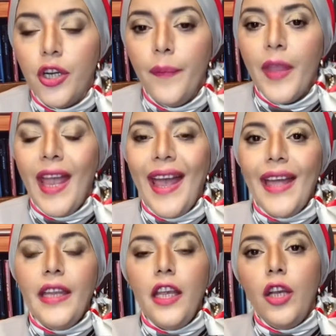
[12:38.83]
and
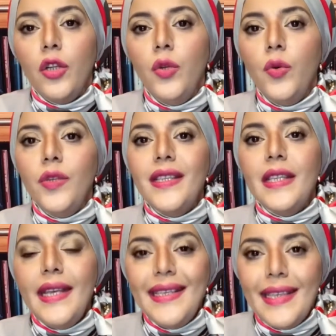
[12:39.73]
include
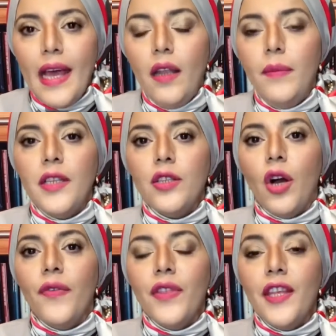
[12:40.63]
these elements of
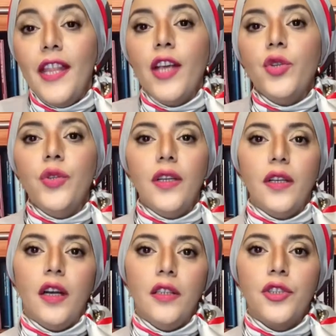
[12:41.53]
the national
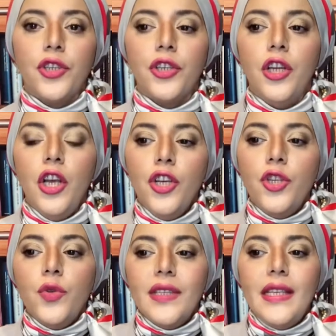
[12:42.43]
culture to
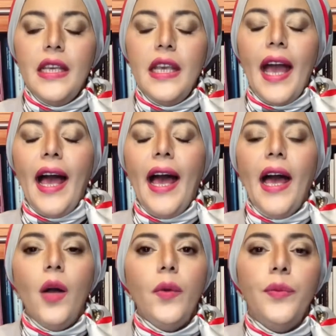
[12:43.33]
see how
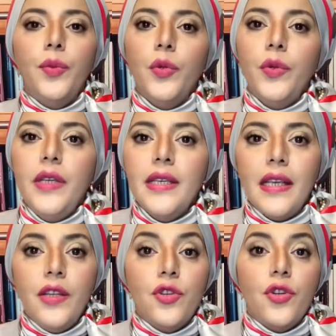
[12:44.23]
employees
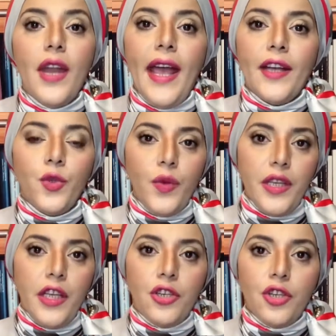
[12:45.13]
interact with
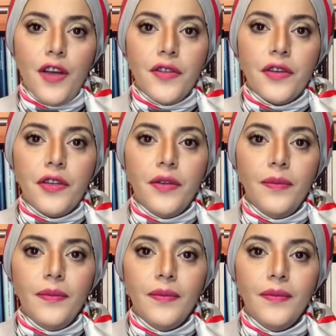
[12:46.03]
each other, and